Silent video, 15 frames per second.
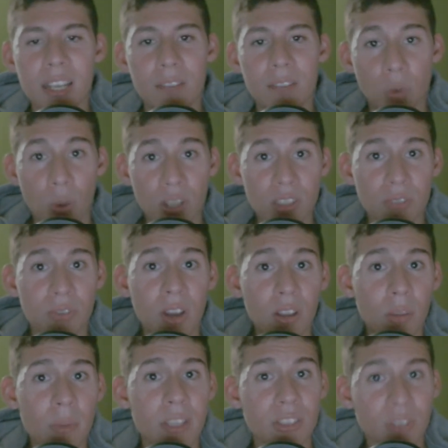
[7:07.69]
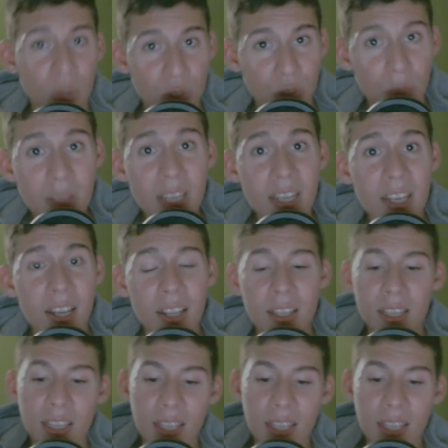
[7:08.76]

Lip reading: If you want to follow me on social media,